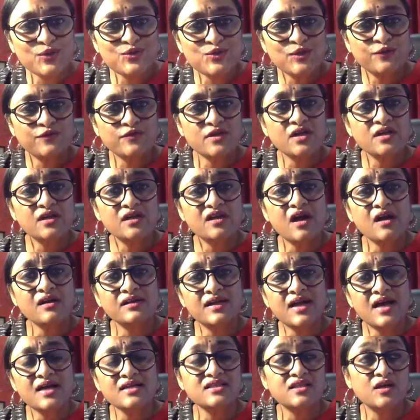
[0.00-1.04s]
of turn around
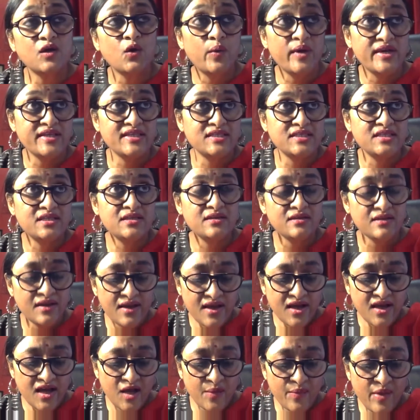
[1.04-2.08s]
and ask the question
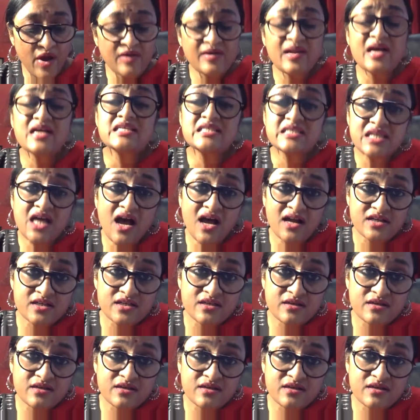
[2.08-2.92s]
about our start.